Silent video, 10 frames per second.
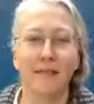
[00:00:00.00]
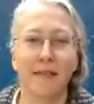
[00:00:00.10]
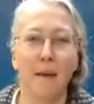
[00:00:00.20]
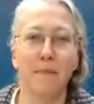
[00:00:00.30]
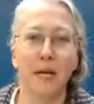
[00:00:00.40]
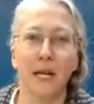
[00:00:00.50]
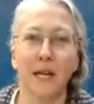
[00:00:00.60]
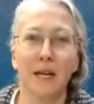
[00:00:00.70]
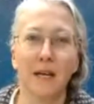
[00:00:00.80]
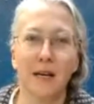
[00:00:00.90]
many
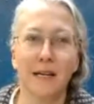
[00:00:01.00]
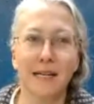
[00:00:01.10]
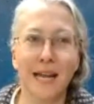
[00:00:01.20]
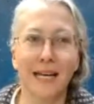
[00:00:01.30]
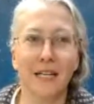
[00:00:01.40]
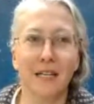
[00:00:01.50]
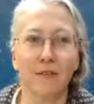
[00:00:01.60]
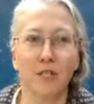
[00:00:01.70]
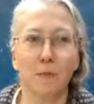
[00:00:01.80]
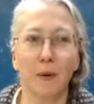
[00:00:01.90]
negative
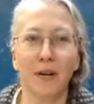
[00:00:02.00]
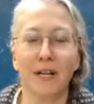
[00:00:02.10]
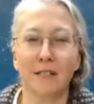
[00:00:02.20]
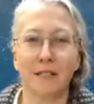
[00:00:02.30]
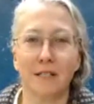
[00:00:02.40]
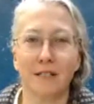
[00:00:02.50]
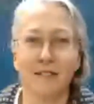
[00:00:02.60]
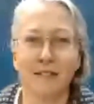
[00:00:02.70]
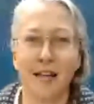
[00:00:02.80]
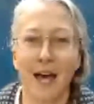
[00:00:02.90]
experiences. Is
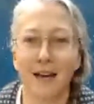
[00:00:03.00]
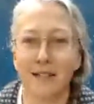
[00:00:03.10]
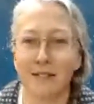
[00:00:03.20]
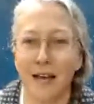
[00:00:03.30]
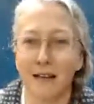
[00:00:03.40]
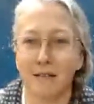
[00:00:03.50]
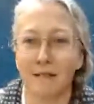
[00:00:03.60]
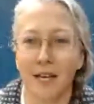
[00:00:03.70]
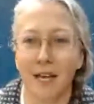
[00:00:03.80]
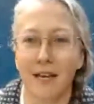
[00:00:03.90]
that the case?